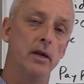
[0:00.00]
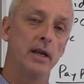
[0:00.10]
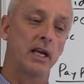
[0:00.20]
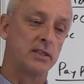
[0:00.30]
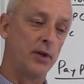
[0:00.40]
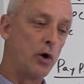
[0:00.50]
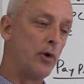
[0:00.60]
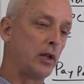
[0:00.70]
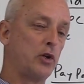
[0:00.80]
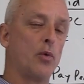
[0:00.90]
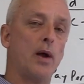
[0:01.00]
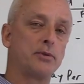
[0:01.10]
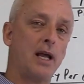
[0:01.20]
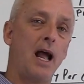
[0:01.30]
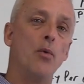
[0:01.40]
Because if they go directly to the
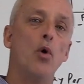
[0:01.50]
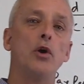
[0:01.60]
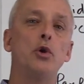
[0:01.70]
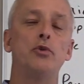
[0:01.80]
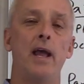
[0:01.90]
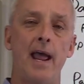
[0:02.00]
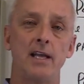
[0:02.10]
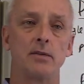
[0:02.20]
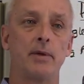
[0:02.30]
website, I want you to ask them,